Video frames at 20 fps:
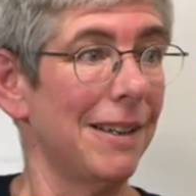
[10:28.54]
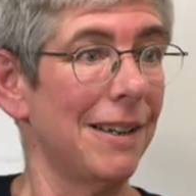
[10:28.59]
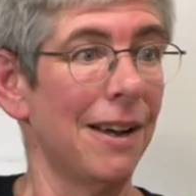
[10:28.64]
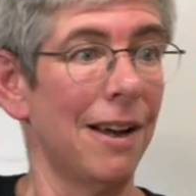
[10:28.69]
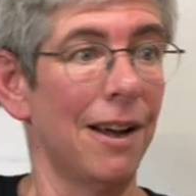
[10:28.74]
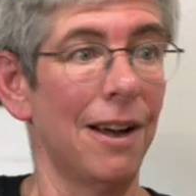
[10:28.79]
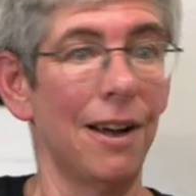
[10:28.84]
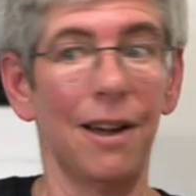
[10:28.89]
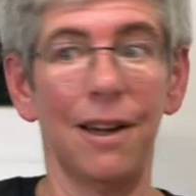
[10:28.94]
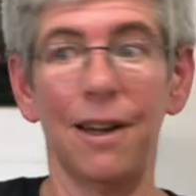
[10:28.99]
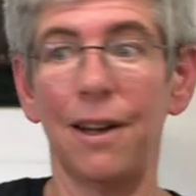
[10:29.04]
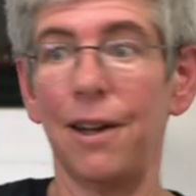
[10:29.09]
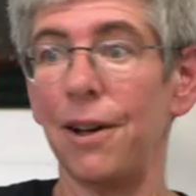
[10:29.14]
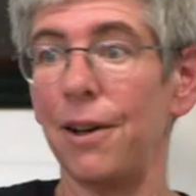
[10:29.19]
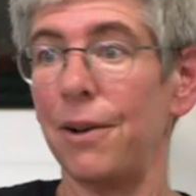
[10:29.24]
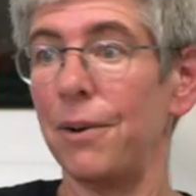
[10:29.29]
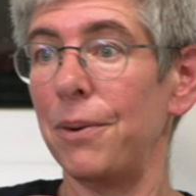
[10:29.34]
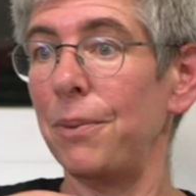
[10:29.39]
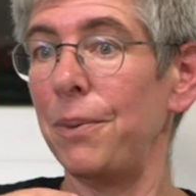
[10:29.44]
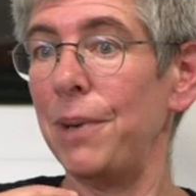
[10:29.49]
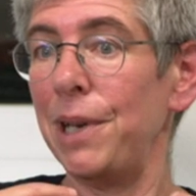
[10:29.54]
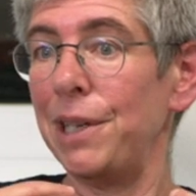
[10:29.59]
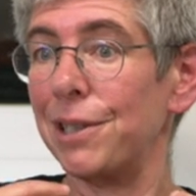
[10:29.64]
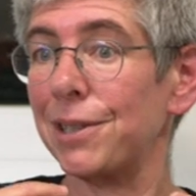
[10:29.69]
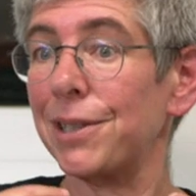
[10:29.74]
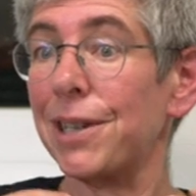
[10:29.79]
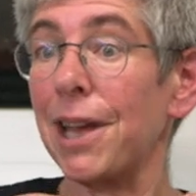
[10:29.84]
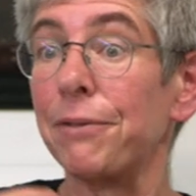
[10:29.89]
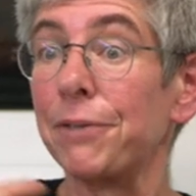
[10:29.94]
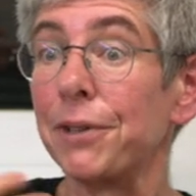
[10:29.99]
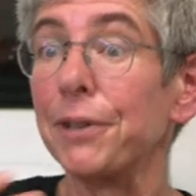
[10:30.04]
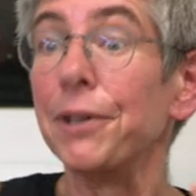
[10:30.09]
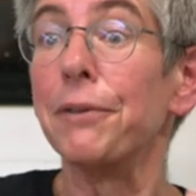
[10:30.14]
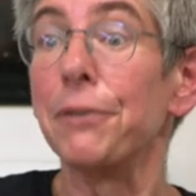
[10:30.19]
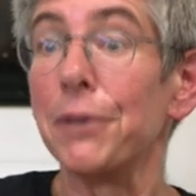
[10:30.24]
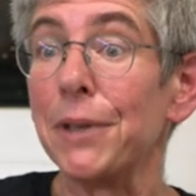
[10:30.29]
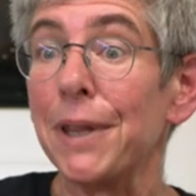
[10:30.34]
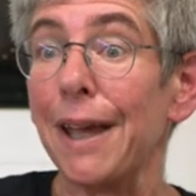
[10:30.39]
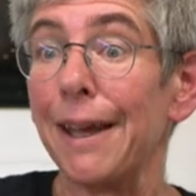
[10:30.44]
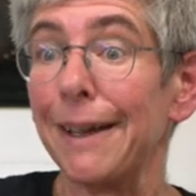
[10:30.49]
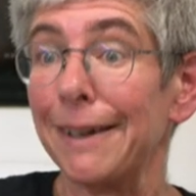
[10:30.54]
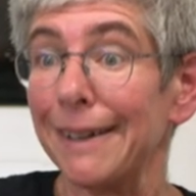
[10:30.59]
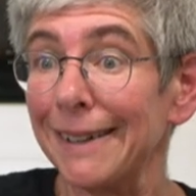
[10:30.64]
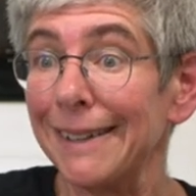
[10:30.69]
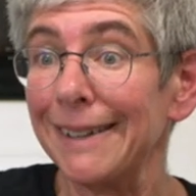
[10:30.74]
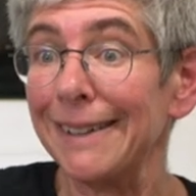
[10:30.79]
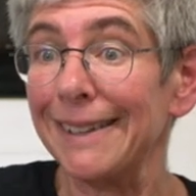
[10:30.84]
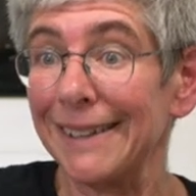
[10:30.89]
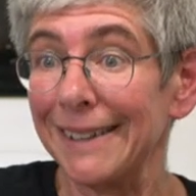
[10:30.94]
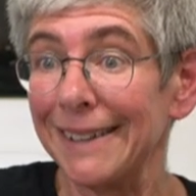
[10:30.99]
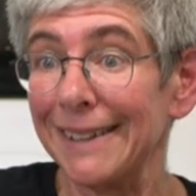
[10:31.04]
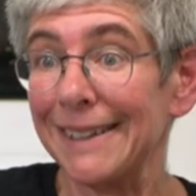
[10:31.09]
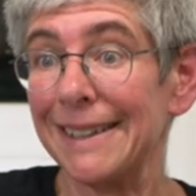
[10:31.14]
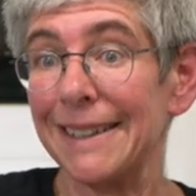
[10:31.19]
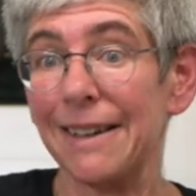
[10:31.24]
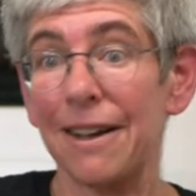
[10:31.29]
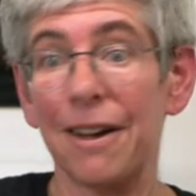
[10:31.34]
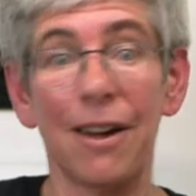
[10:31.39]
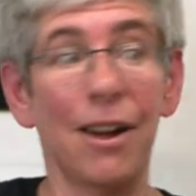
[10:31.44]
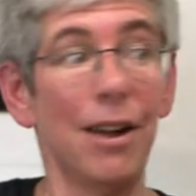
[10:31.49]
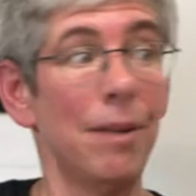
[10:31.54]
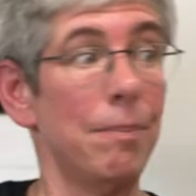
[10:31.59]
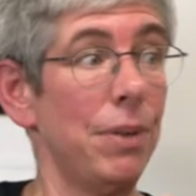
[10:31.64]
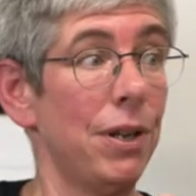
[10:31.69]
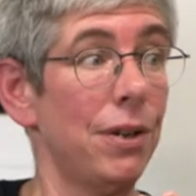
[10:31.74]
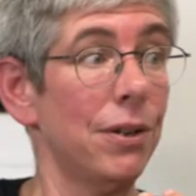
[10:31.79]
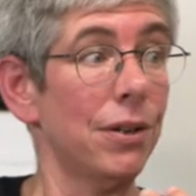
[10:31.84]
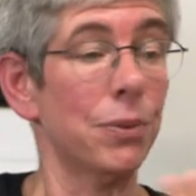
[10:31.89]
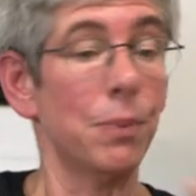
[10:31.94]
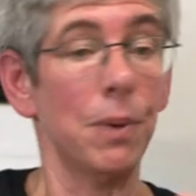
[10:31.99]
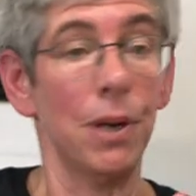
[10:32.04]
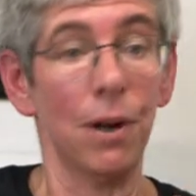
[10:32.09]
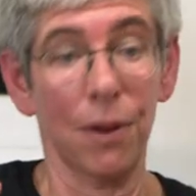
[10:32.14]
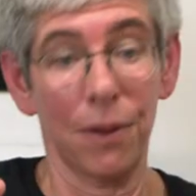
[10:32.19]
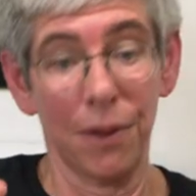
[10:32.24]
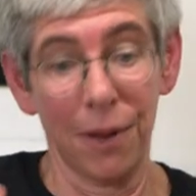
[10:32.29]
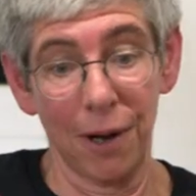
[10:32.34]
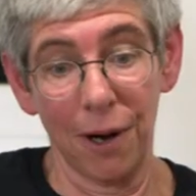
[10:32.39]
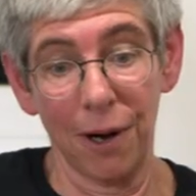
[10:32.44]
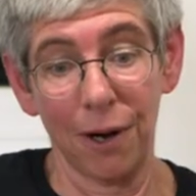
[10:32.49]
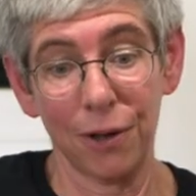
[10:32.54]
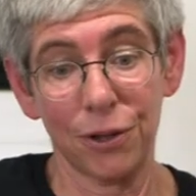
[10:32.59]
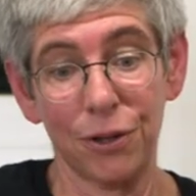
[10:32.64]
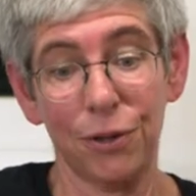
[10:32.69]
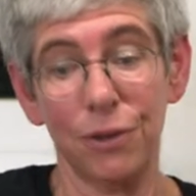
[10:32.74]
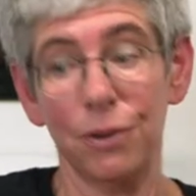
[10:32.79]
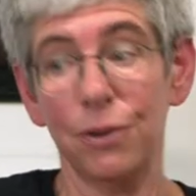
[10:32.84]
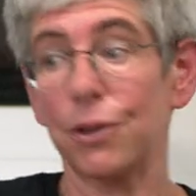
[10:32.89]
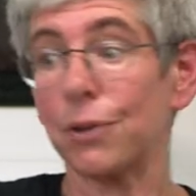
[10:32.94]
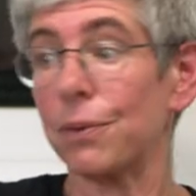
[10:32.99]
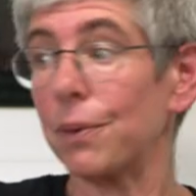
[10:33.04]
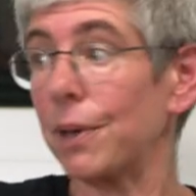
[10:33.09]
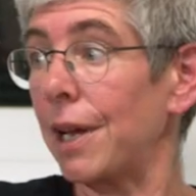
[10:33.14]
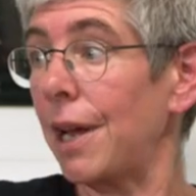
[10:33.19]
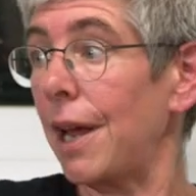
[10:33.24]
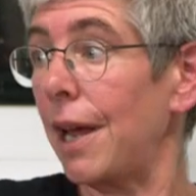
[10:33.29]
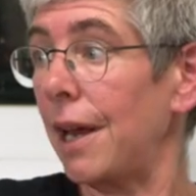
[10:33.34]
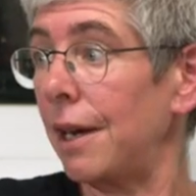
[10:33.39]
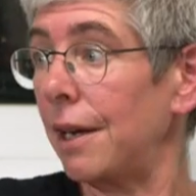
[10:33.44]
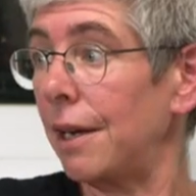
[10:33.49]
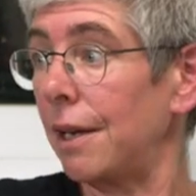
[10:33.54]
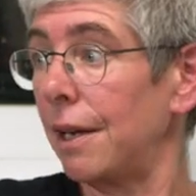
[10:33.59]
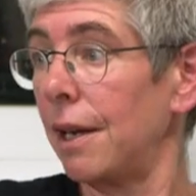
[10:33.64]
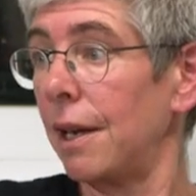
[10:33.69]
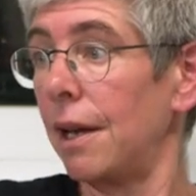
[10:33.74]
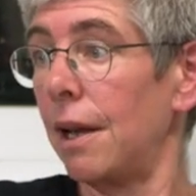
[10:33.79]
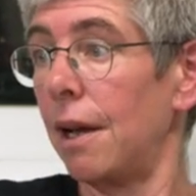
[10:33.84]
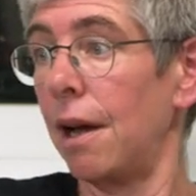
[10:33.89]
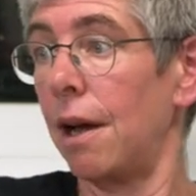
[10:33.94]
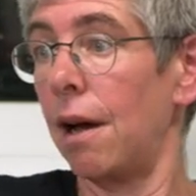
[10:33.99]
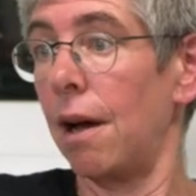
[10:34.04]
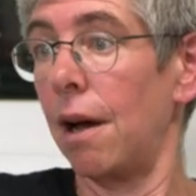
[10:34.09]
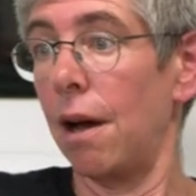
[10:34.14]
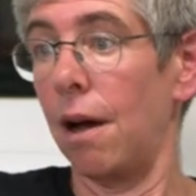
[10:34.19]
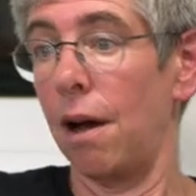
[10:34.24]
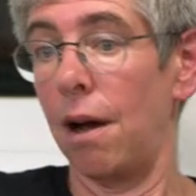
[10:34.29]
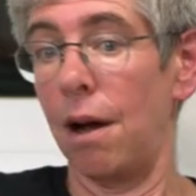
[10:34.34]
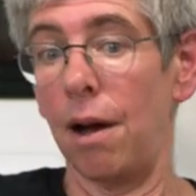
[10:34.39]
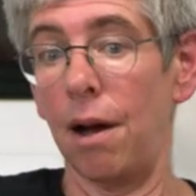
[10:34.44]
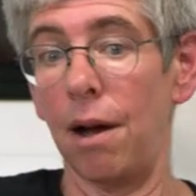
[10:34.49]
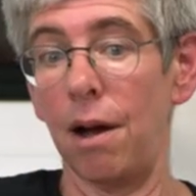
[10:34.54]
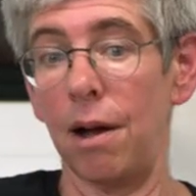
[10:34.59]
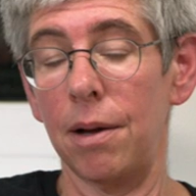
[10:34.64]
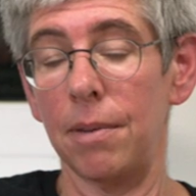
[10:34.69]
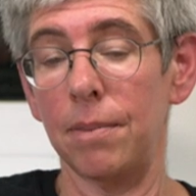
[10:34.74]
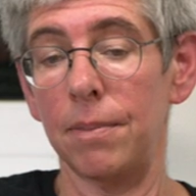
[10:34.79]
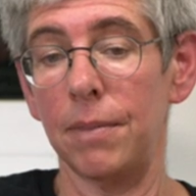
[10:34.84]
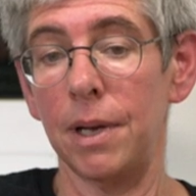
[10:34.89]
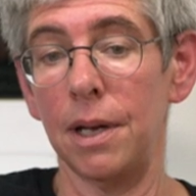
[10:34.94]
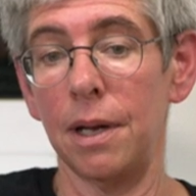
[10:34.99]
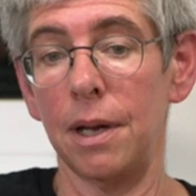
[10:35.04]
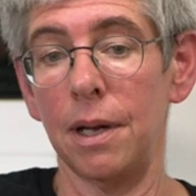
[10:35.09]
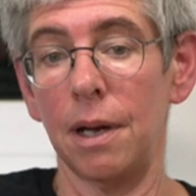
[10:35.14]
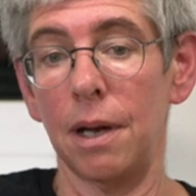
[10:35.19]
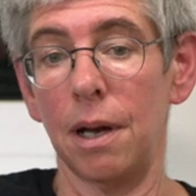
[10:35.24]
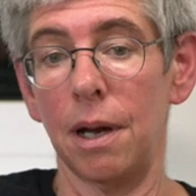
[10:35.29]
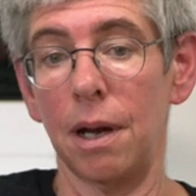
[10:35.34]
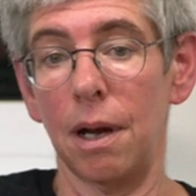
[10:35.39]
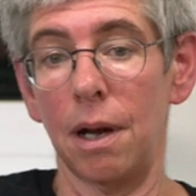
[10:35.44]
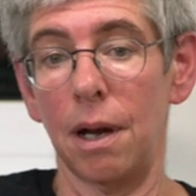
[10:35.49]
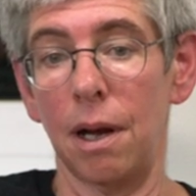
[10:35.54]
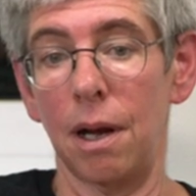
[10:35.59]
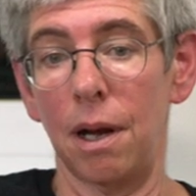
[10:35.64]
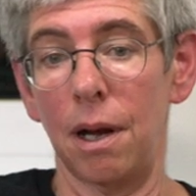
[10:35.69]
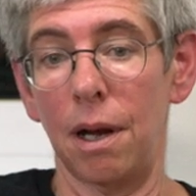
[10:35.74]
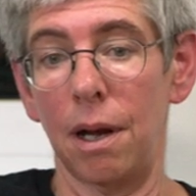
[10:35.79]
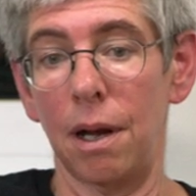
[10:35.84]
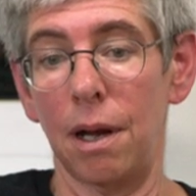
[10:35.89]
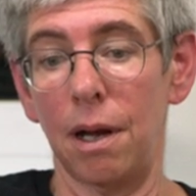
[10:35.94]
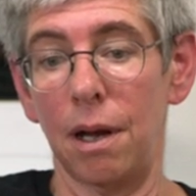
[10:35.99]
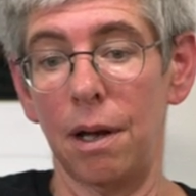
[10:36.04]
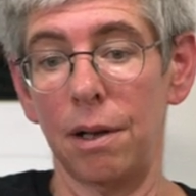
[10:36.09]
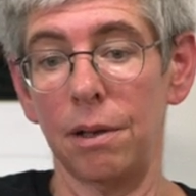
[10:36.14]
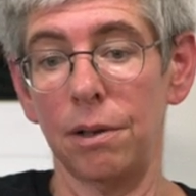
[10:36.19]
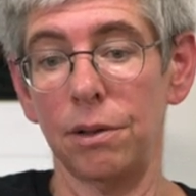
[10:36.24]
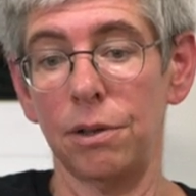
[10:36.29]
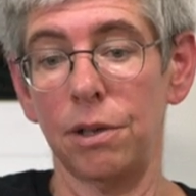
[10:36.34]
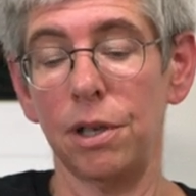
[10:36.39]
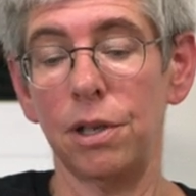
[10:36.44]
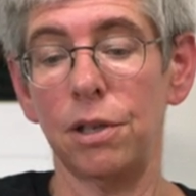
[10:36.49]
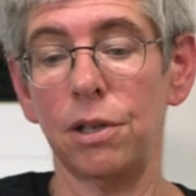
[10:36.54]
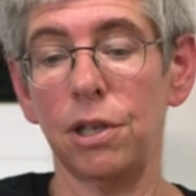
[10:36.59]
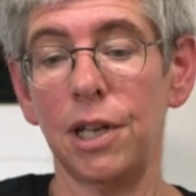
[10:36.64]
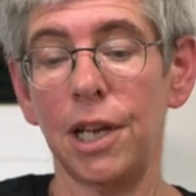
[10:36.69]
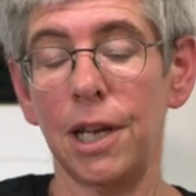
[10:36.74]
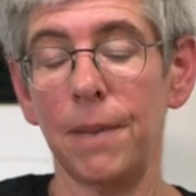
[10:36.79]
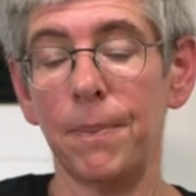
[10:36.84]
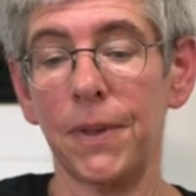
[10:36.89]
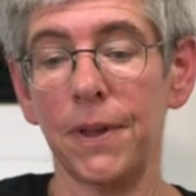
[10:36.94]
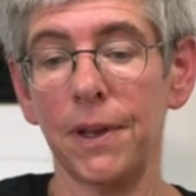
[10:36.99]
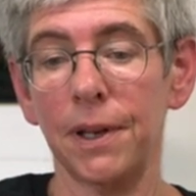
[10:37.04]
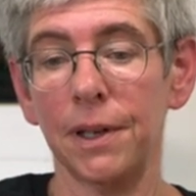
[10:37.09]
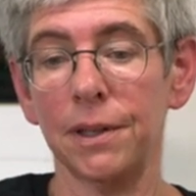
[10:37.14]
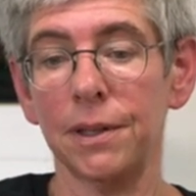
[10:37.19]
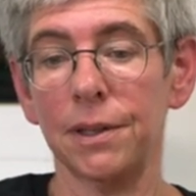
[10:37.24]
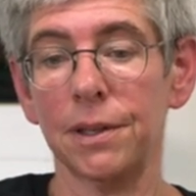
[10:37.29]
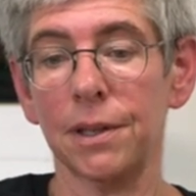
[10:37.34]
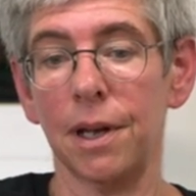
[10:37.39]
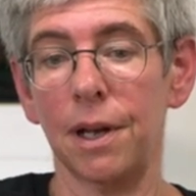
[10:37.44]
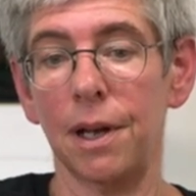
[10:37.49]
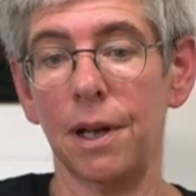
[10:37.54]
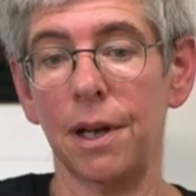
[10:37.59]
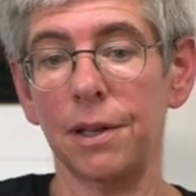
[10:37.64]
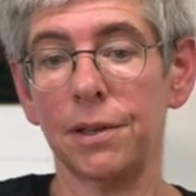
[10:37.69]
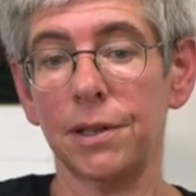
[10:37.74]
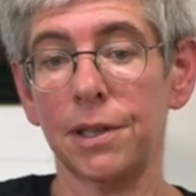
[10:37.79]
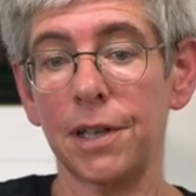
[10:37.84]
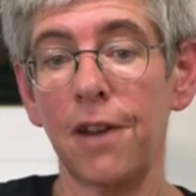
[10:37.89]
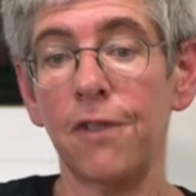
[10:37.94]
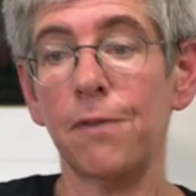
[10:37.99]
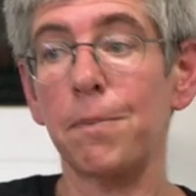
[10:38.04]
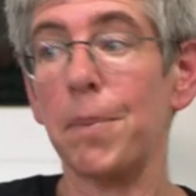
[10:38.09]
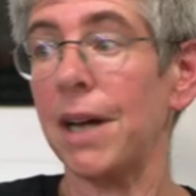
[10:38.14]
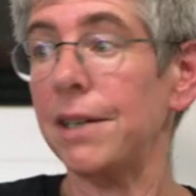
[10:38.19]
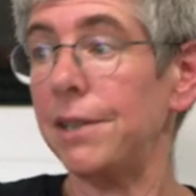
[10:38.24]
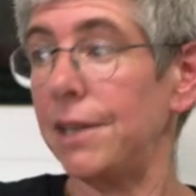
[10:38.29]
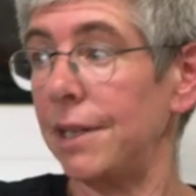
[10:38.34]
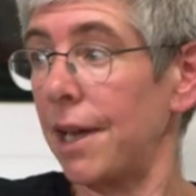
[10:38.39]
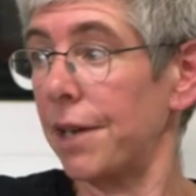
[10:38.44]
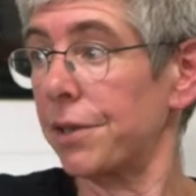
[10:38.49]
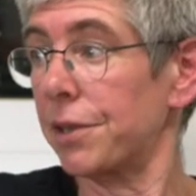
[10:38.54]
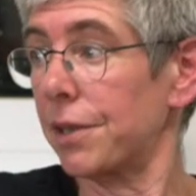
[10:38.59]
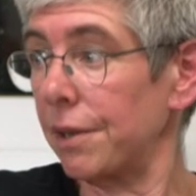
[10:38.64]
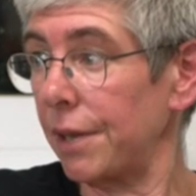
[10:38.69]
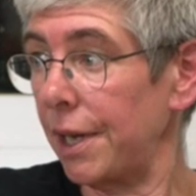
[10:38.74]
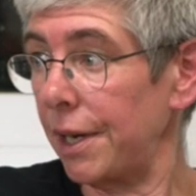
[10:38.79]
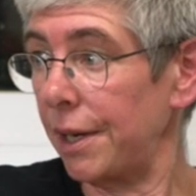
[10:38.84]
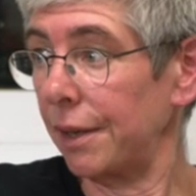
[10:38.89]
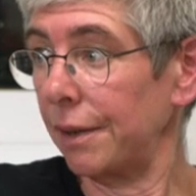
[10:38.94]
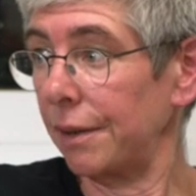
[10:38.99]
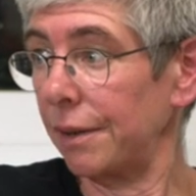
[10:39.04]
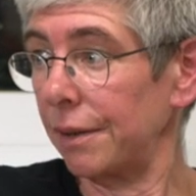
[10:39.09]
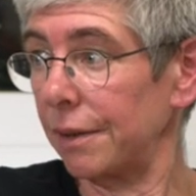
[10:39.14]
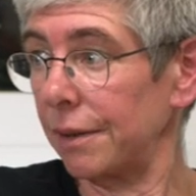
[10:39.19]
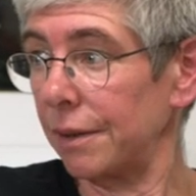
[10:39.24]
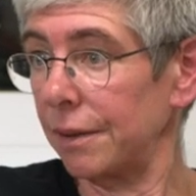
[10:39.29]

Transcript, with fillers: uh, we just have to live with that um, because we are there to create um, uh, to, to, keep things uh, safe by de-escalating.